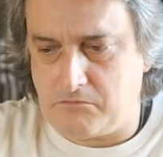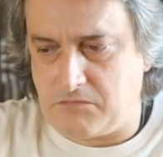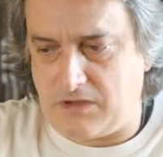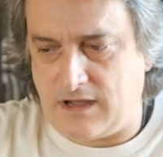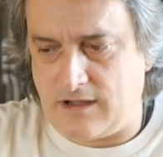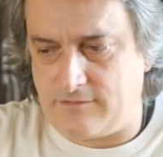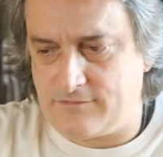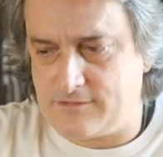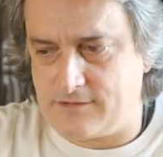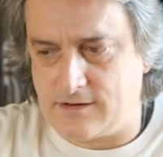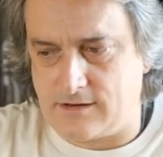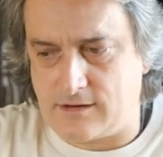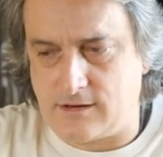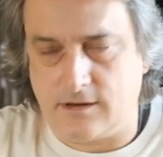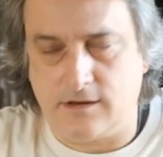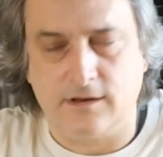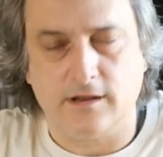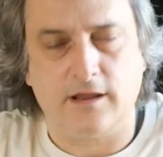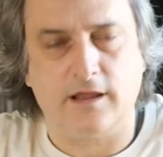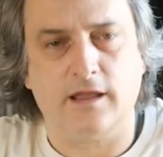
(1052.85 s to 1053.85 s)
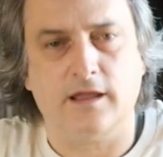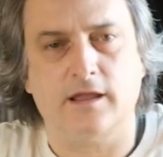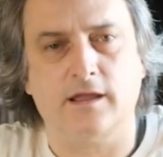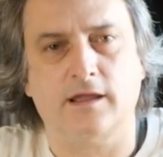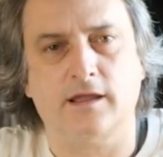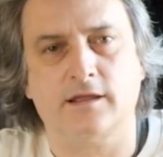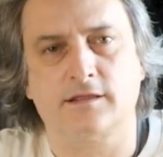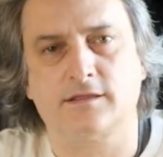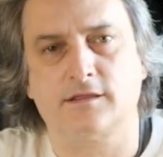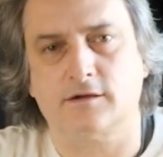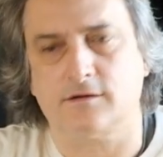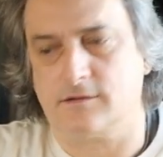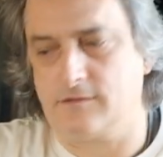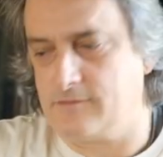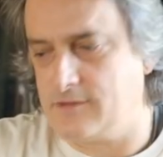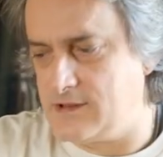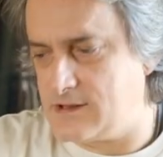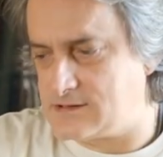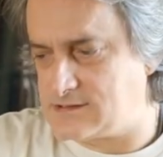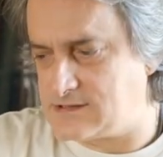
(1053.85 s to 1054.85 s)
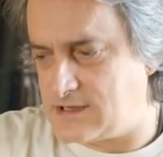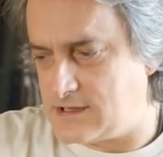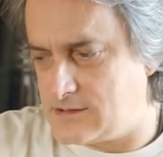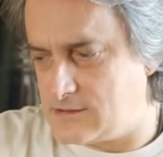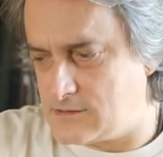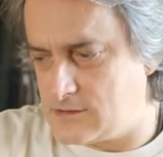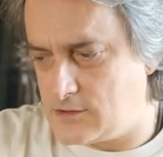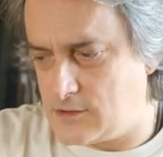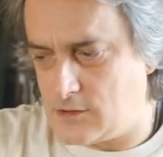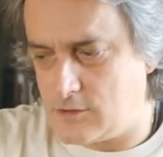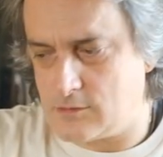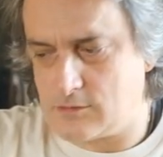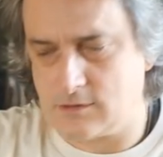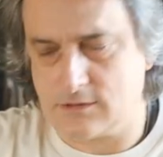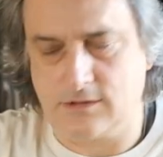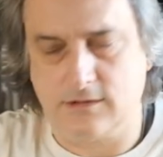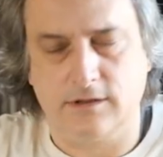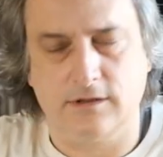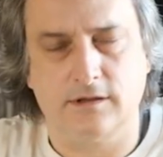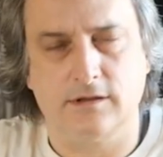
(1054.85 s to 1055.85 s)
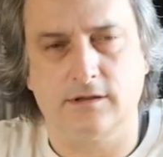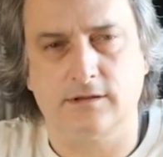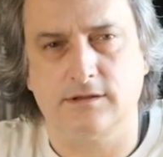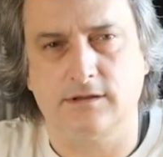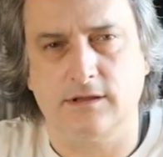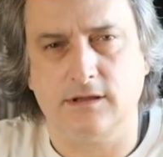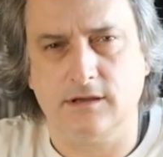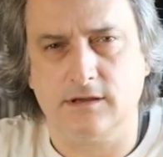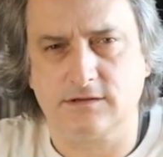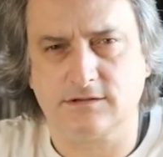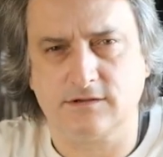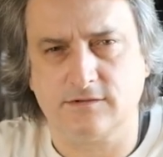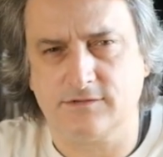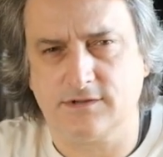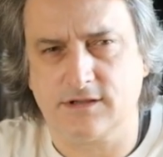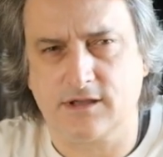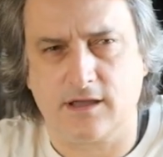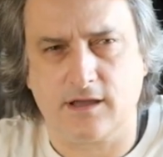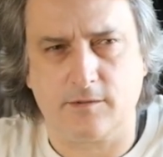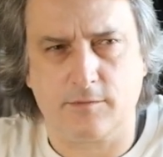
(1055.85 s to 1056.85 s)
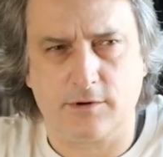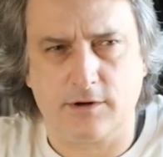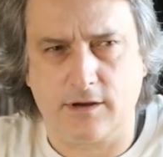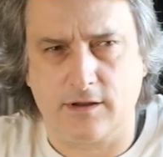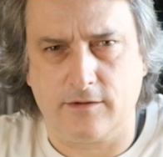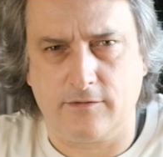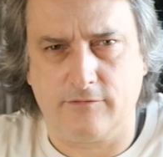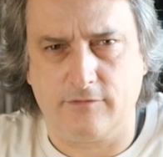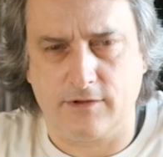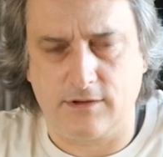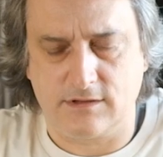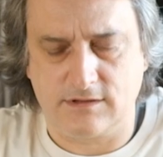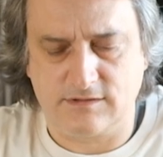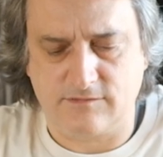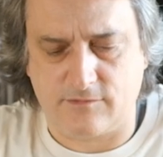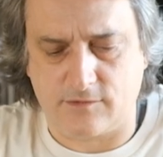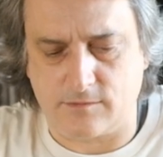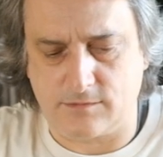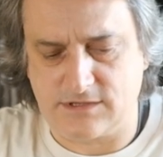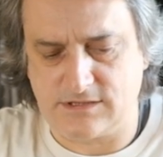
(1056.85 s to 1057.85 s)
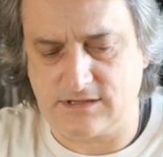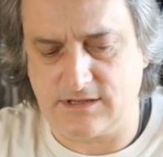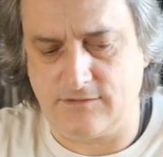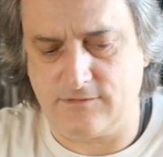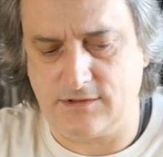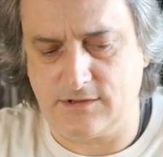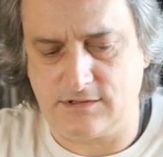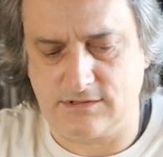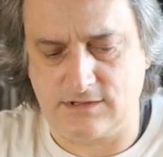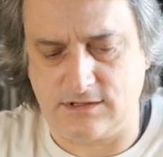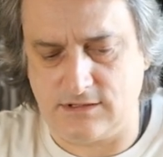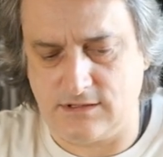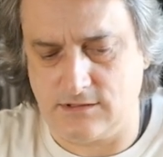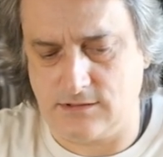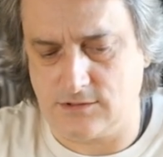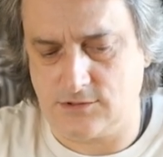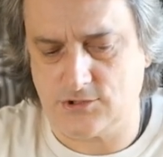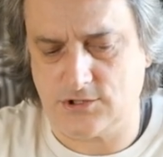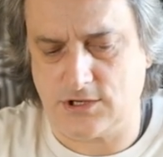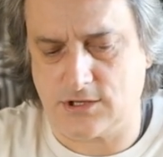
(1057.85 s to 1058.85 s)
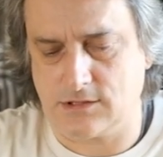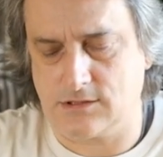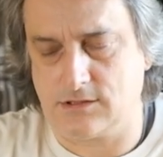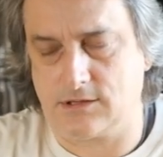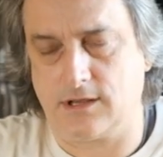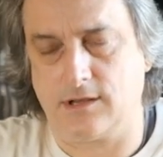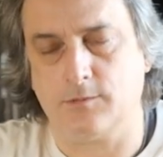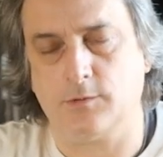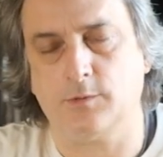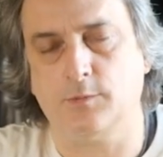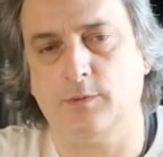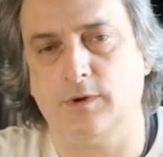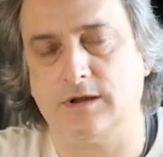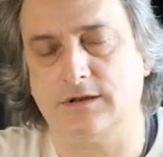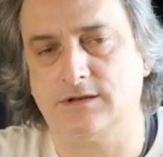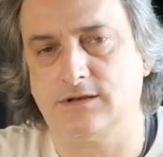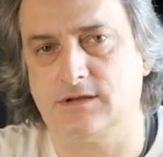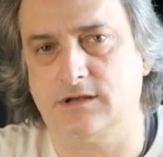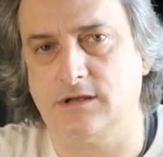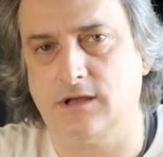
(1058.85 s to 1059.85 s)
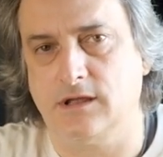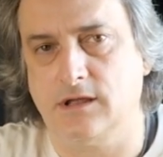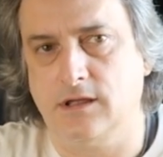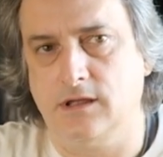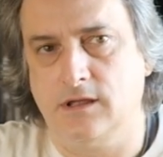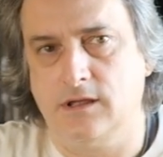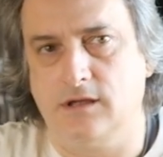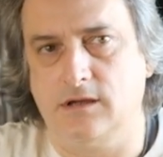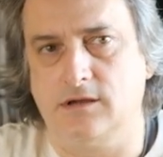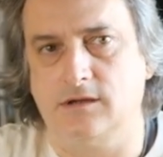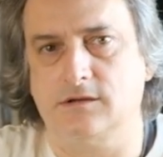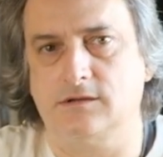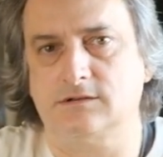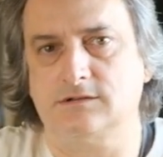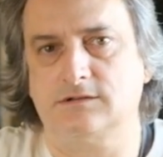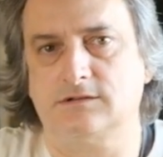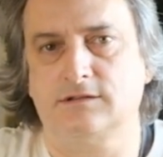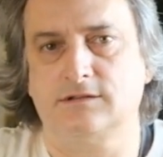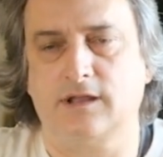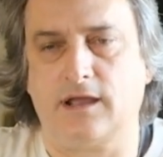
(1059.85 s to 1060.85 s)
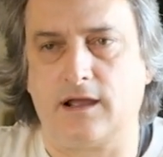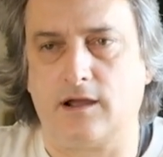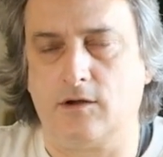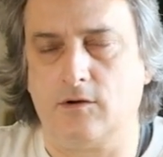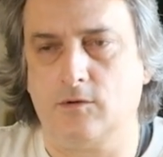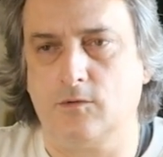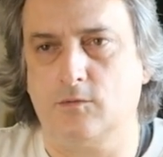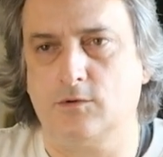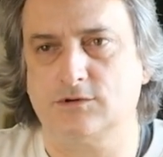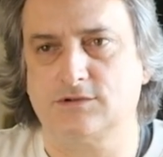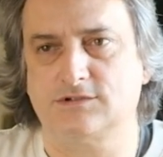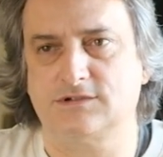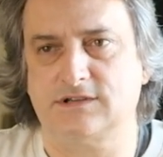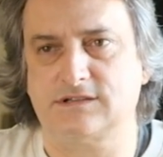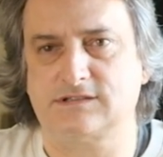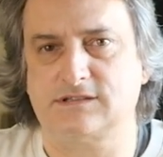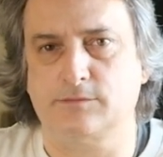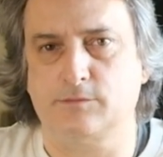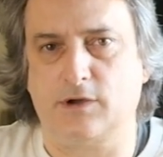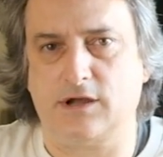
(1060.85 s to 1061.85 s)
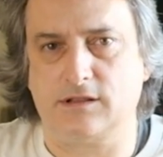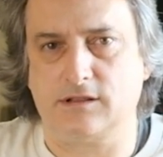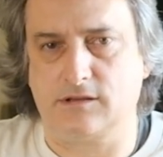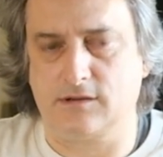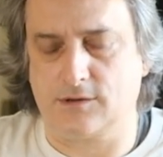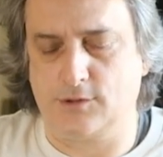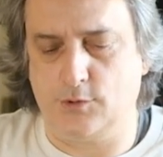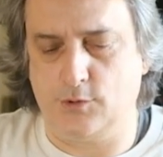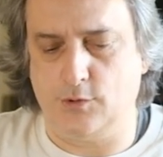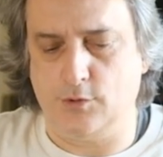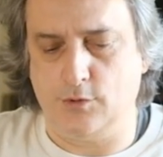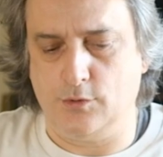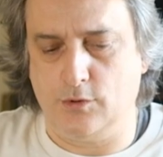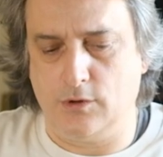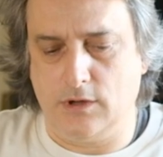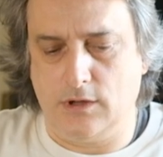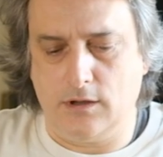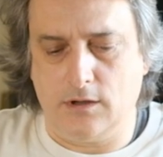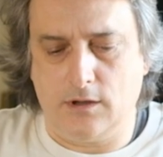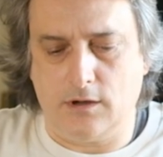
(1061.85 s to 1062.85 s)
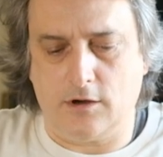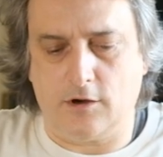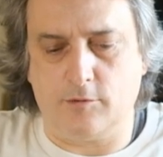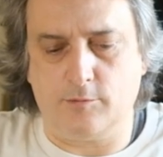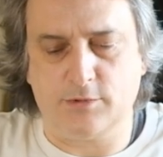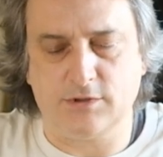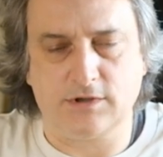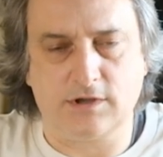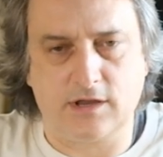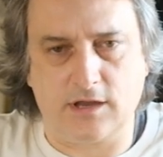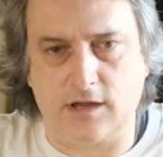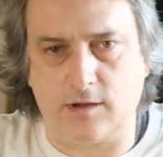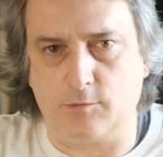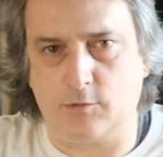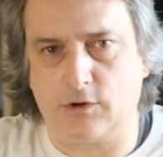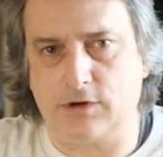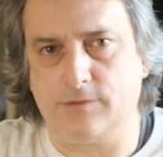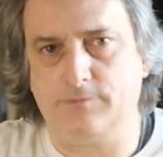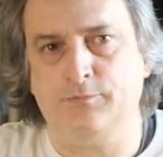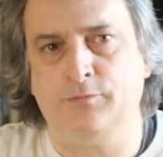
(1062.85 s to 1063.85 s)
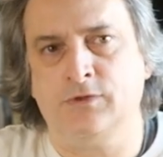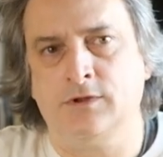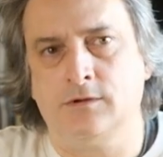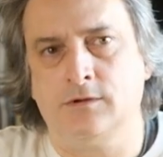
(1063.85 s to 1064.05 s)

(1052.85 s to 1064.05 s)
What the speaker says: after a ton of years, I don't know the years of the camera, I think it's from the 70s, I didn't check the number, but now it was just a matter to open the camera,